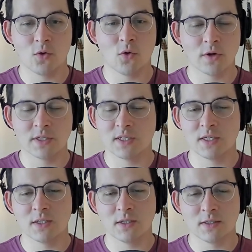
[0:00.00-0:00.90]
or
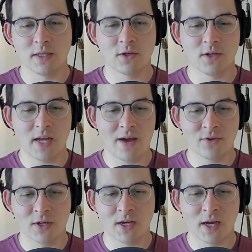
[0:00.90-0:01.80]
organizations that are in
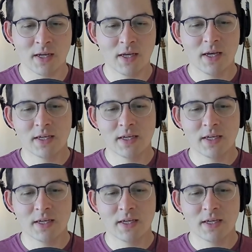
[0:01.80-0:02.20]
Africa